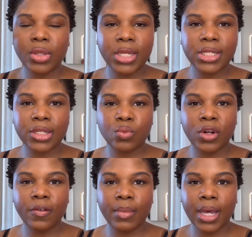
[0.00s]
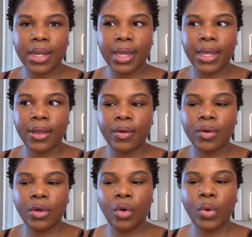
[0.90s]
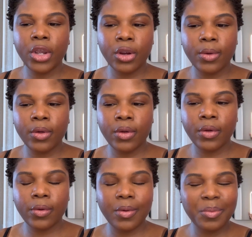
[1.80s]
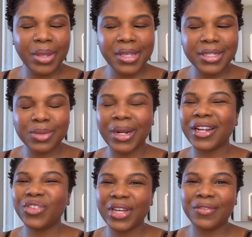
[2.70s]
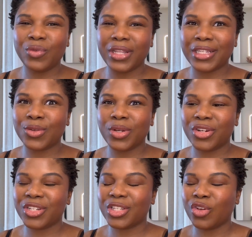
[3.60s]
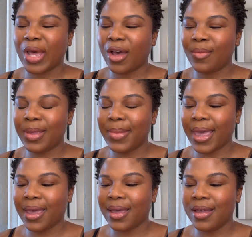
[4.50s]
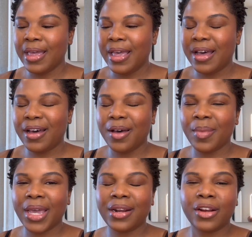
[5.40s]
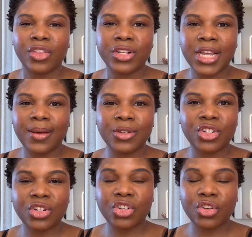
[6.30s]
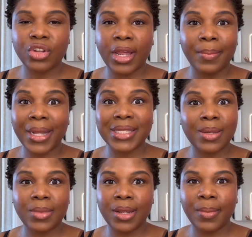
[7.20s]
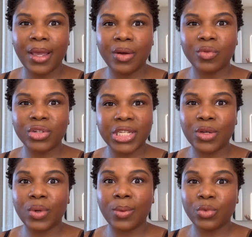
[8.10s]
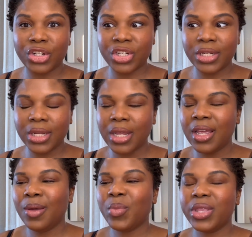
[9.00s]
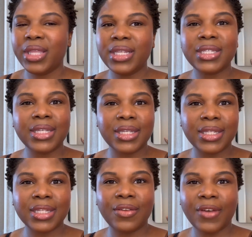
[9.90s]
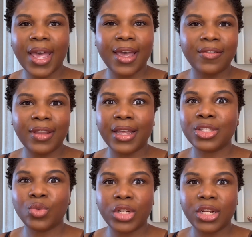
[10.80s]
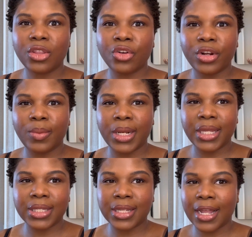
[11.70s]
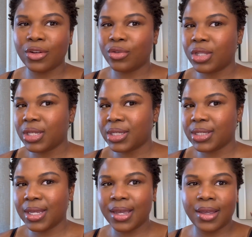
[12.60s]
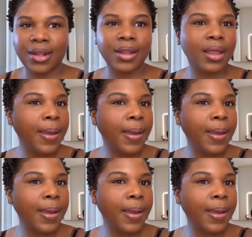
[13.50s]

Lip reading: this is one of my like quicker beats, but I do have one that's quicker. So I'll be back at another time just to show you like my 10-minute makeup routine when I'm brushing. But this is if I have like 20 to 30 minutes, I do this, and